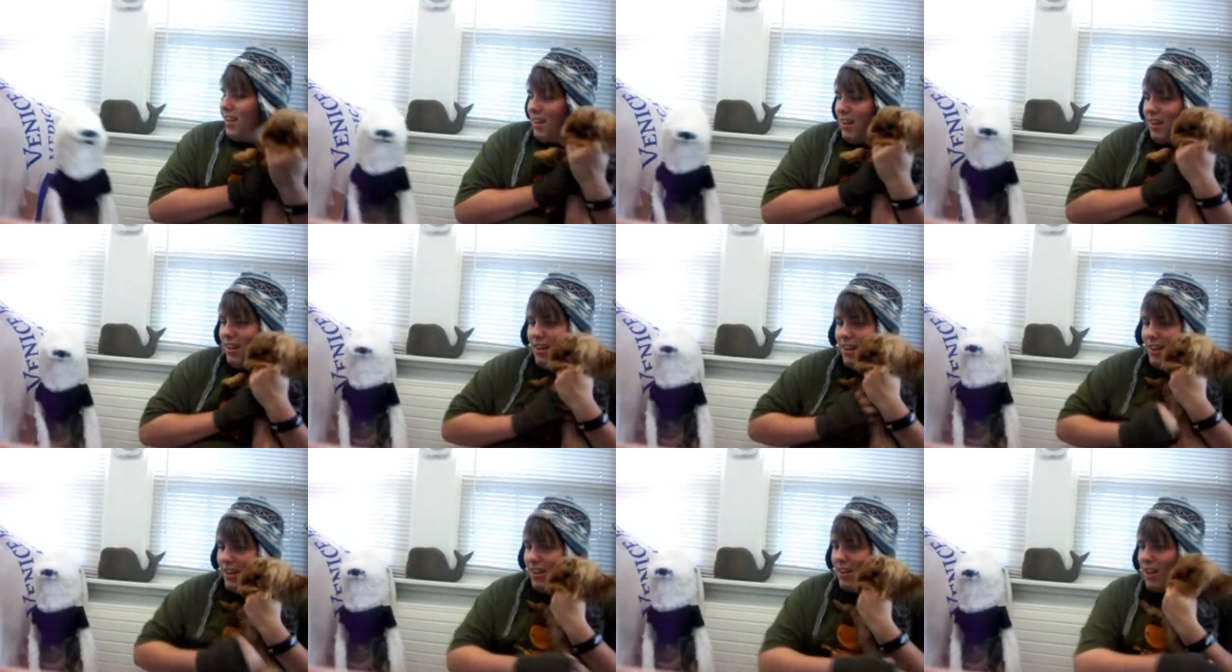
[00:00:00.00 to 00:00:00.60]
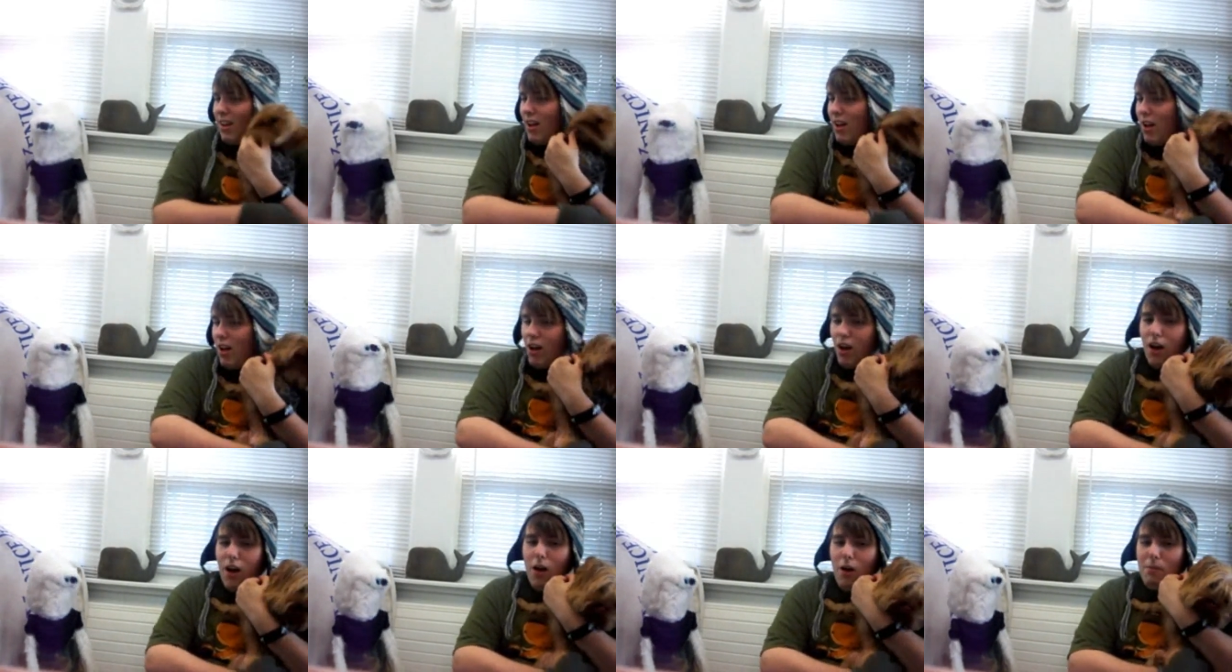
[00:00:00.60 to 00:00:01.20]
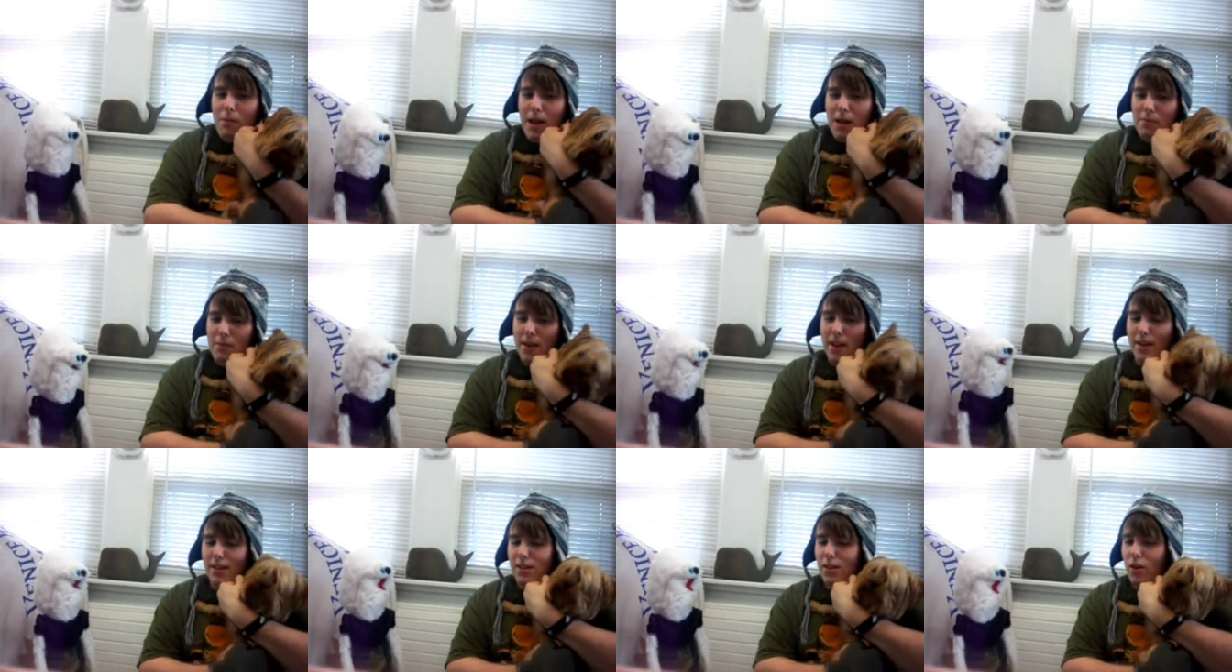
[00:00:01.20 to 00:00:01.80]
oh, baby,
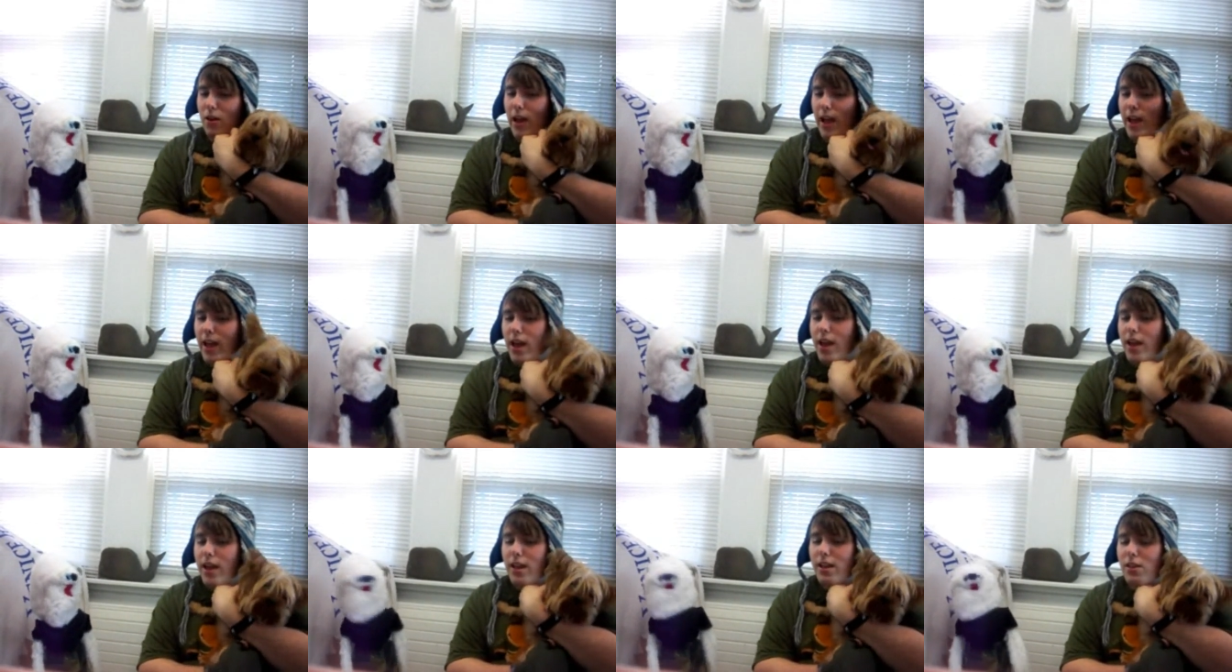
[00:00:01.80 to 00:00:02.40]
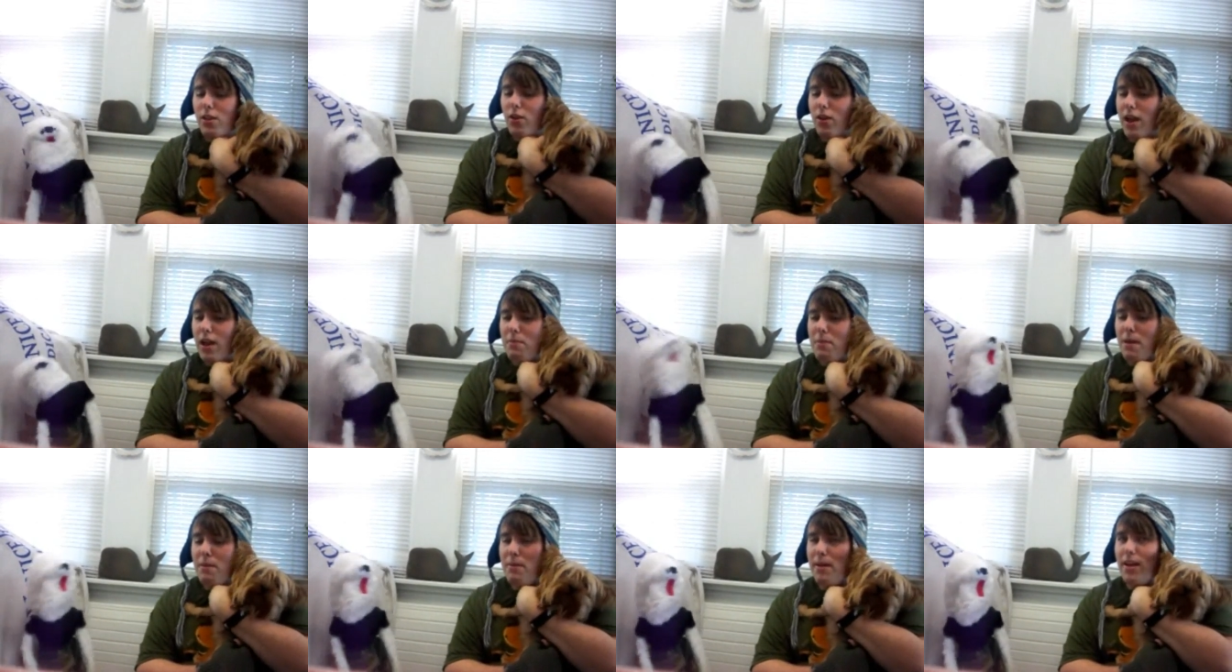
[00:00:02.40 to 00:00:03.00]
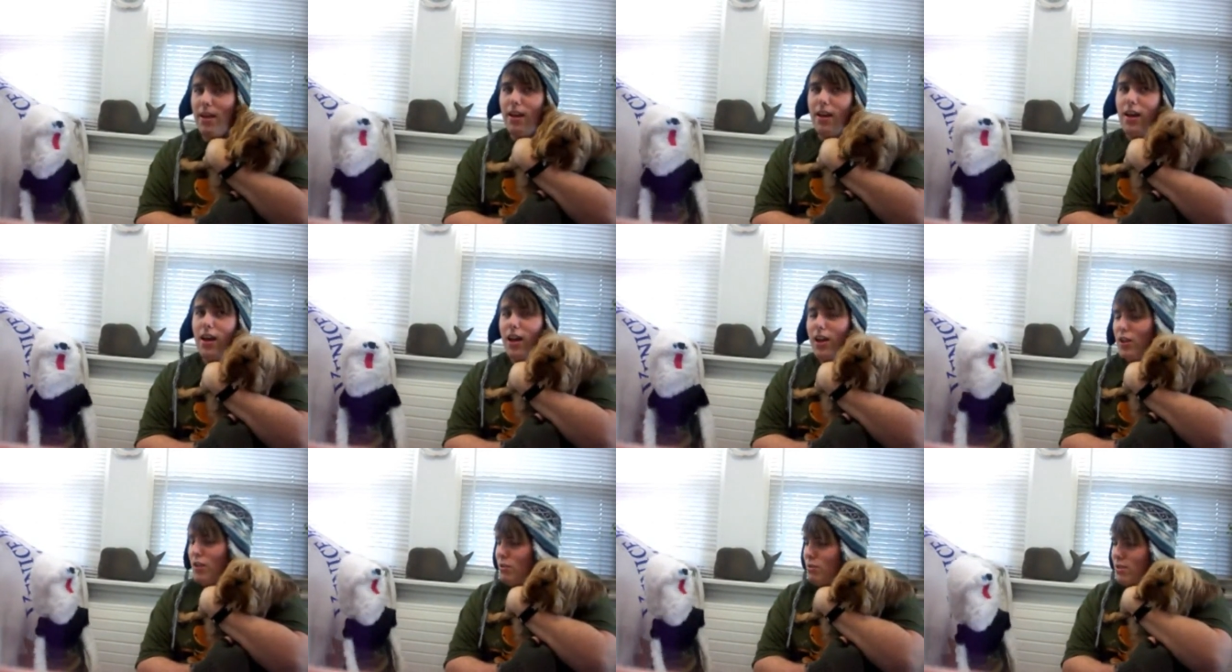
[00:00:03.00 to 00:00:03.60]
it's okay. It's okay, baby.
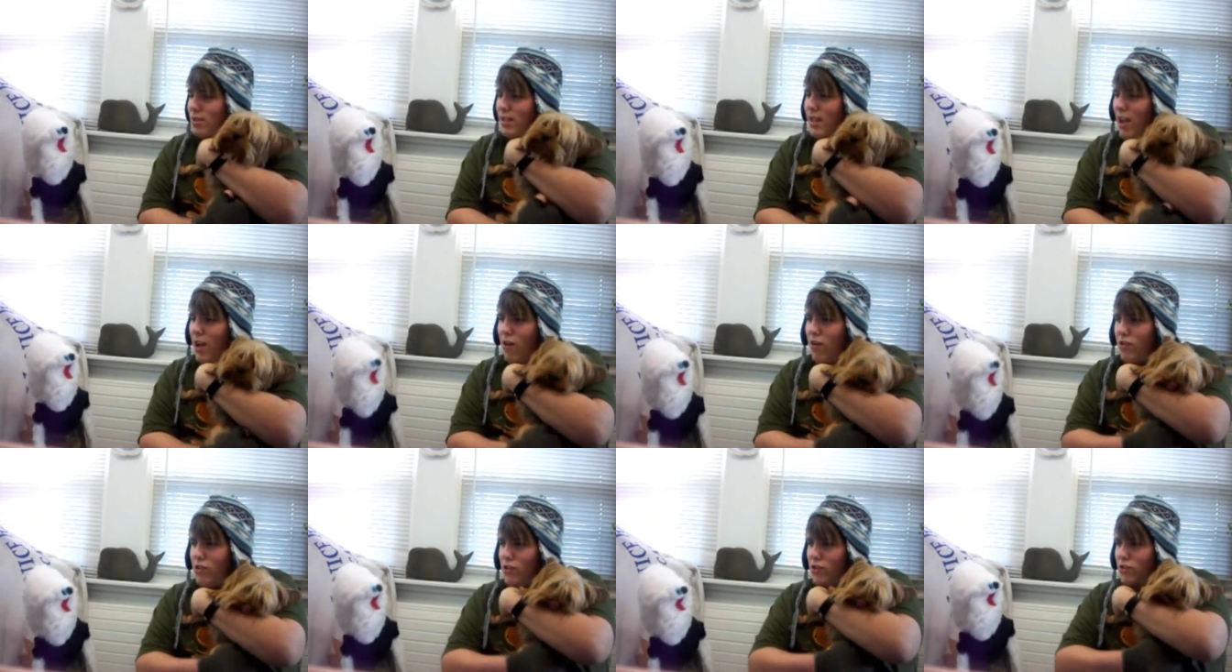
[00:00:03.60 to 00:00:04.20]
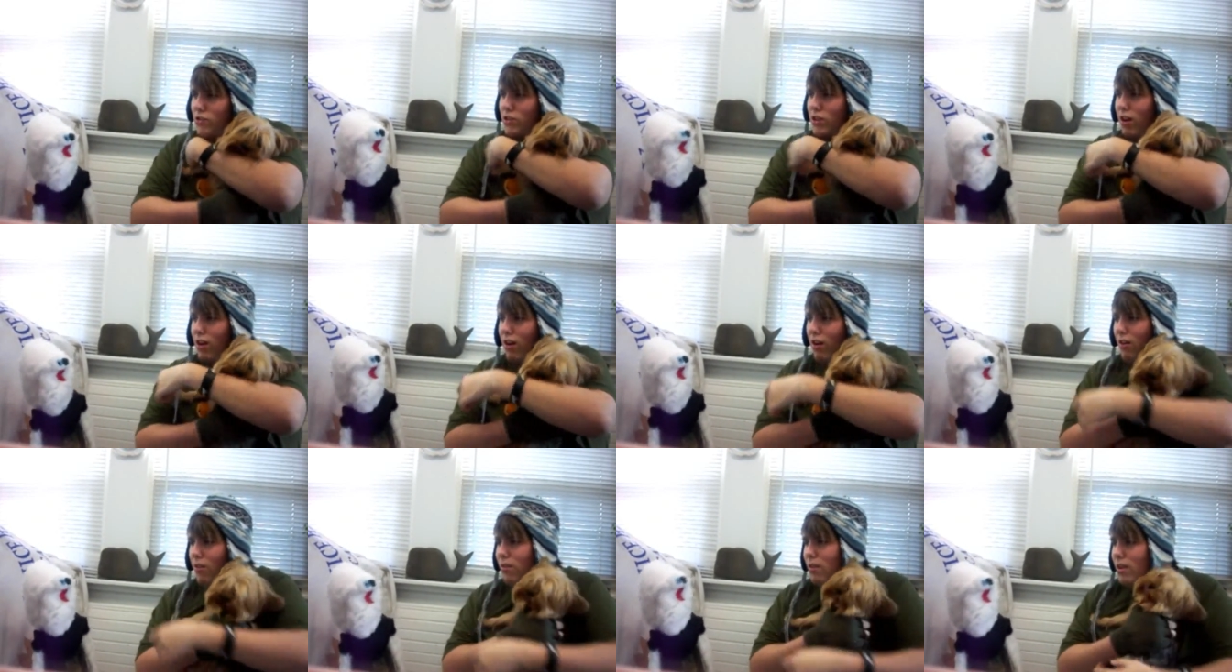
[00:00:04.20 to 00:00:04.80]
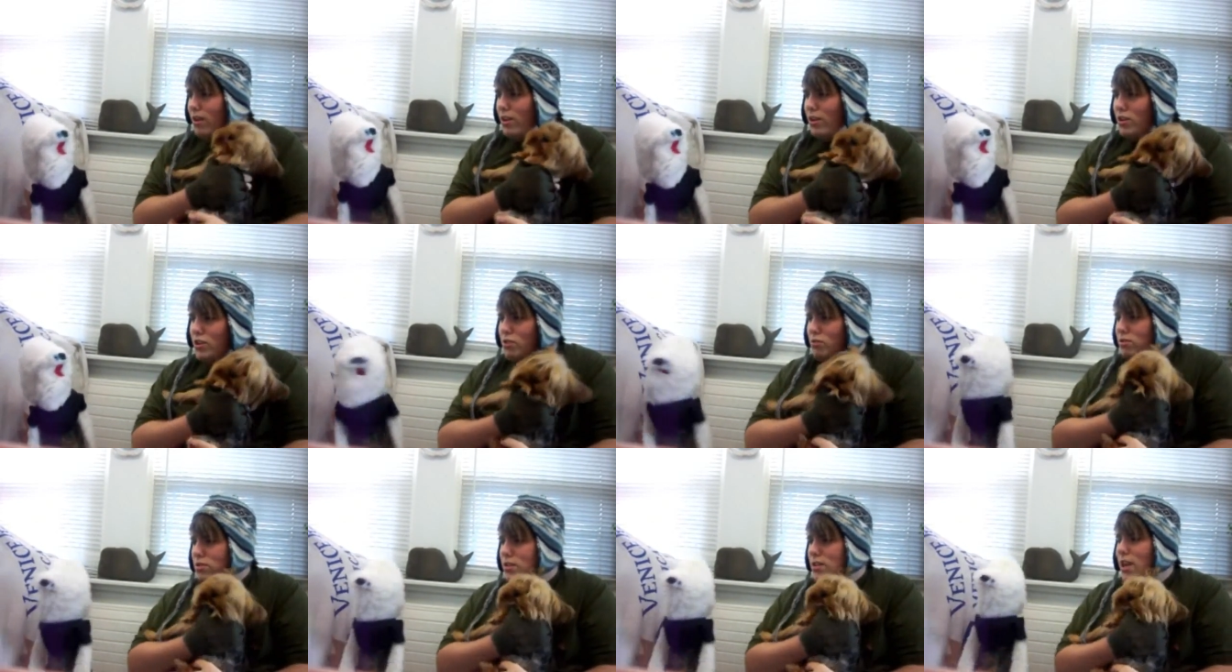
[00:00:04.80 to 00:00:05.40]
You scared her, Joe. You
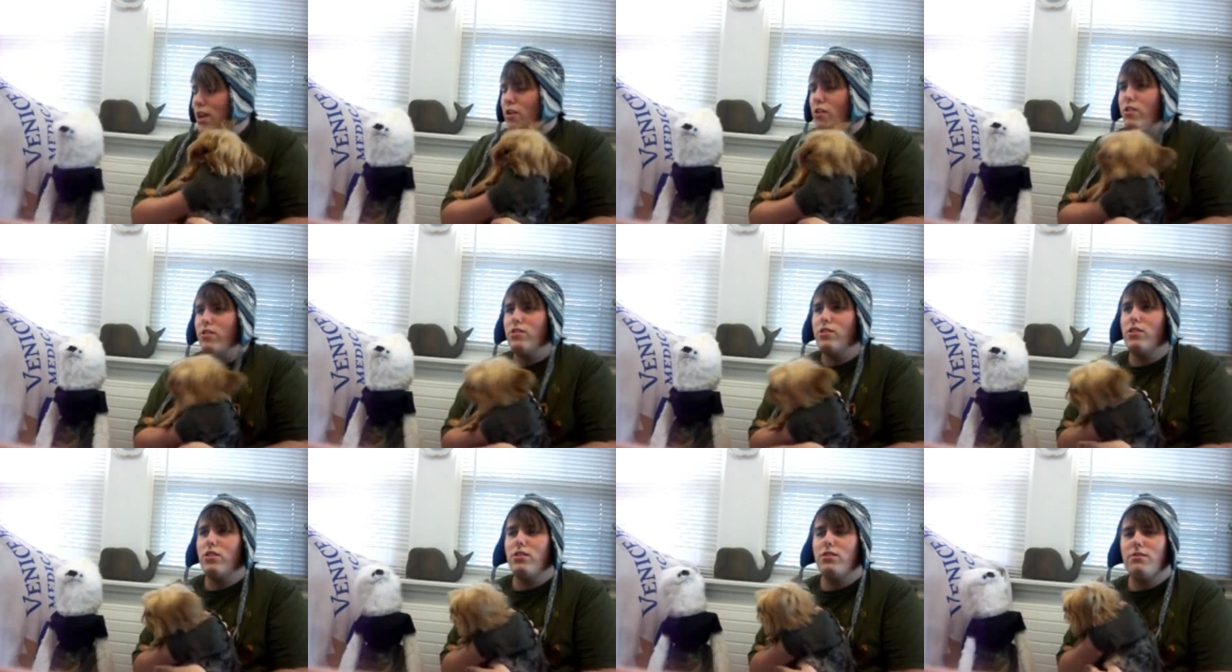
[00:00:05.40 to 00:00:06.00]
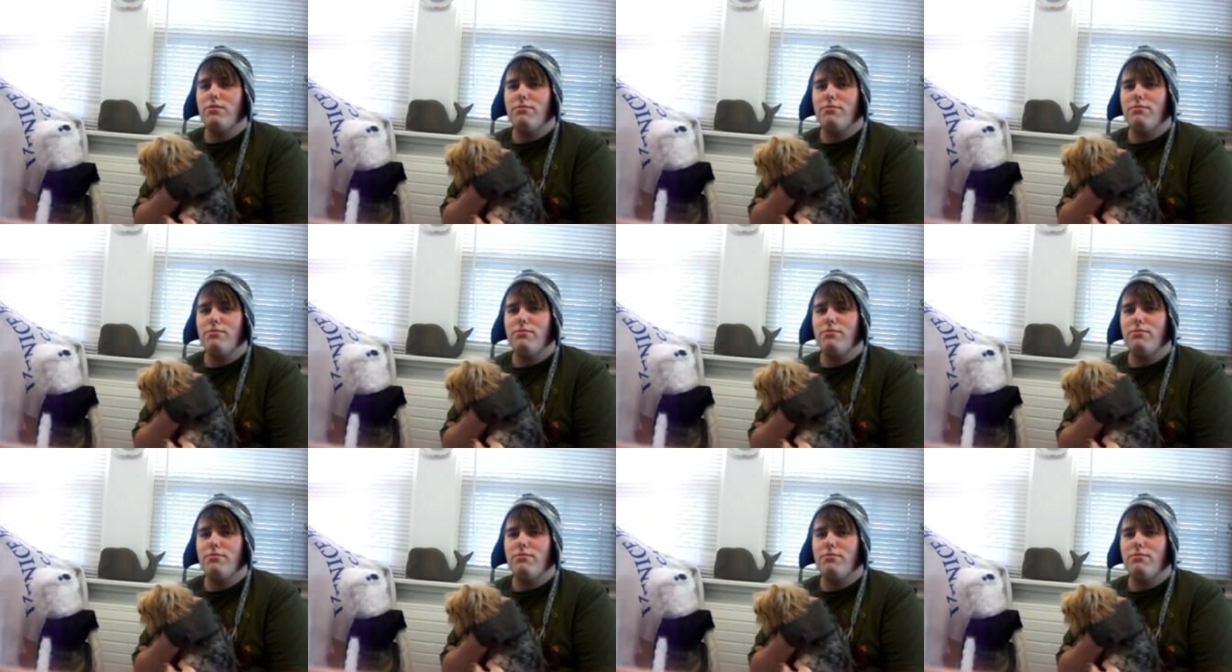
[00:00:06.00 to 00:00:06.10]
scared her.